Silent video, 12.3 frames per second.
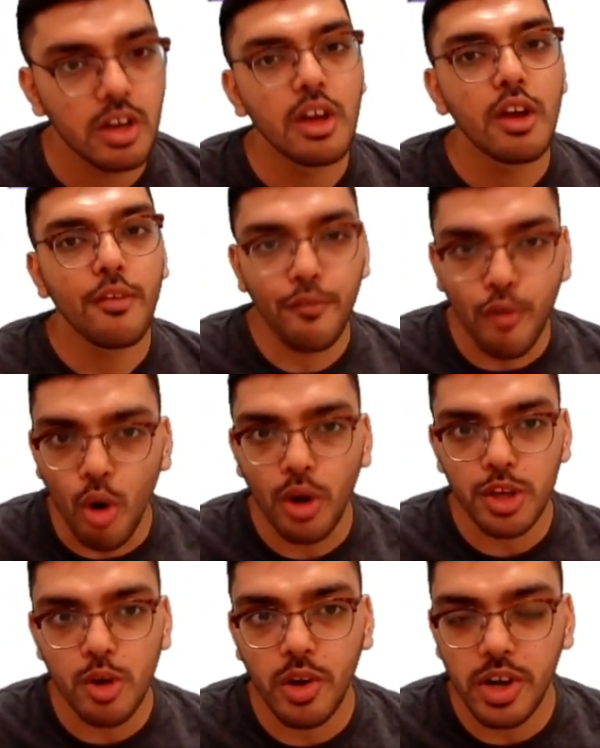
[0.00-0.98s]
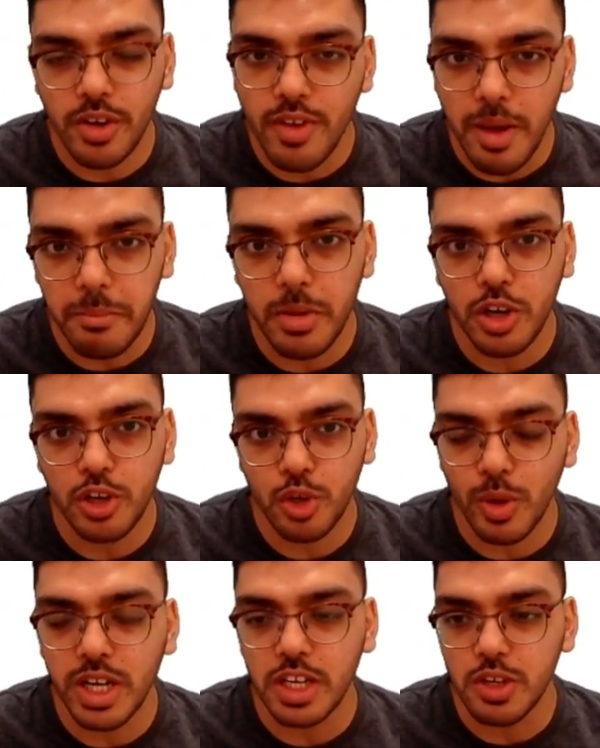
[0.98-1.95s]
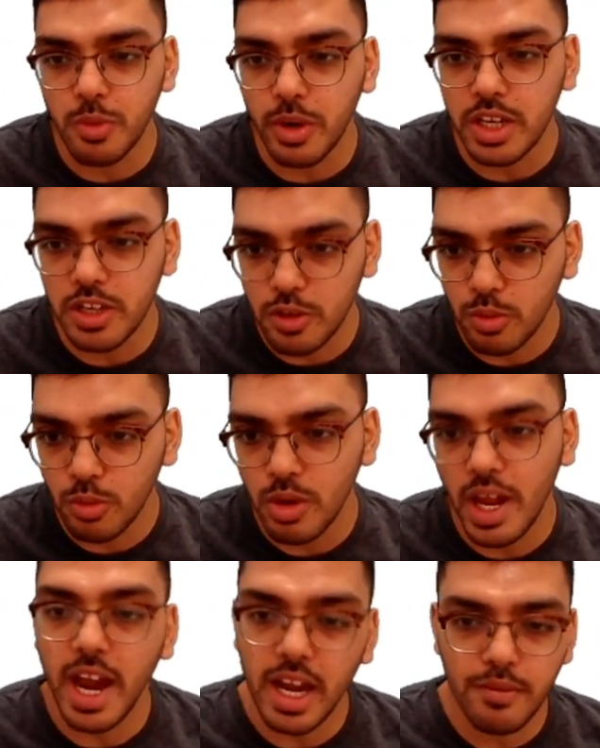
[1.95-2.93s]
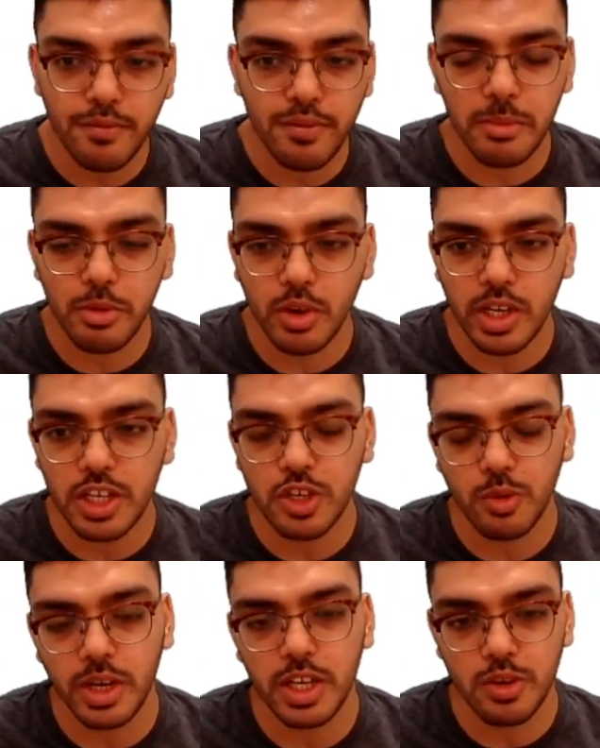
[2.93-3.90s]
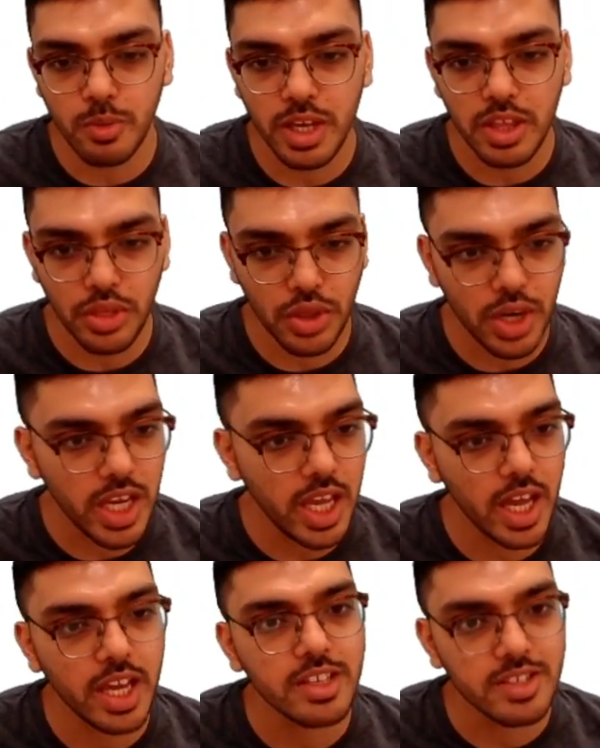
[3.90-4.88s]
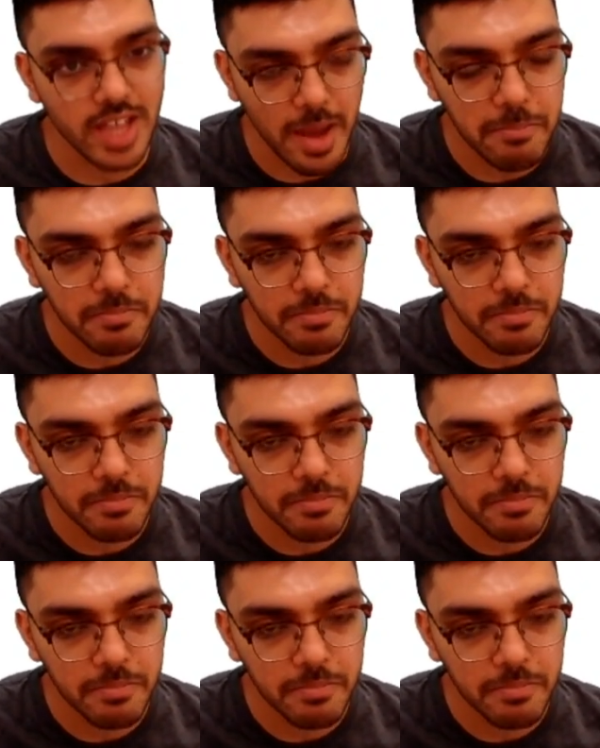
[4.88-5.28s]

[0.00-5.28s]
for your November 2022 and February 2023 exam.